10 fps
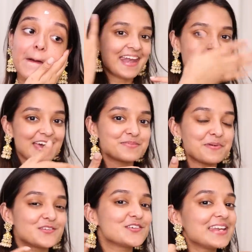and as
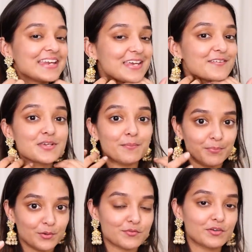mentioned, it gives a
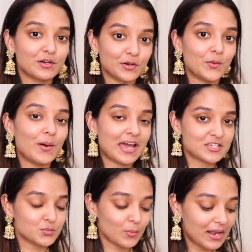beautiful glow
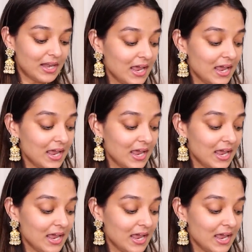as well.